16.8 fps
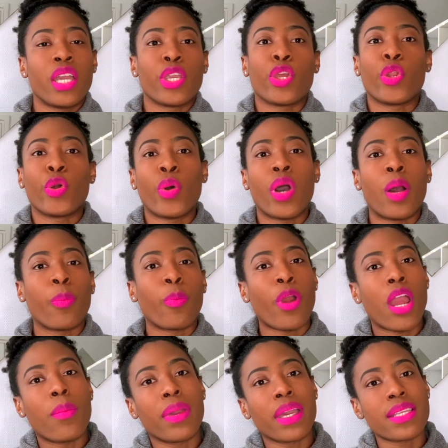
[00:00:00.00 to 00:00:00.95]
You know, a
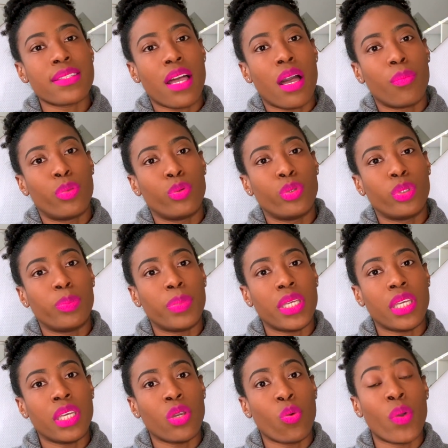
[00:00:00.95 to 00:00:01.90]
prime example would
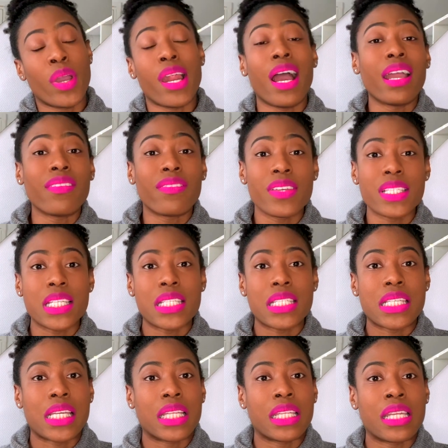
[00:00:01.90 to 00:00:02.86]
be when I
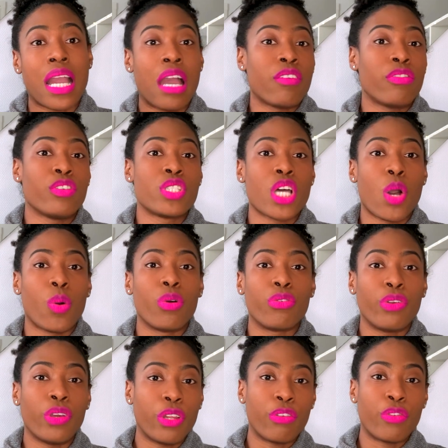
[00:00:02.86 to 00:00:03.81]
visited the Eiffel Tower
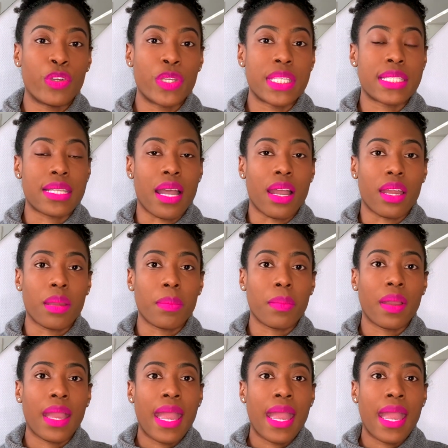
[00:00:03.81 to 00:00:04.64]
for the first time.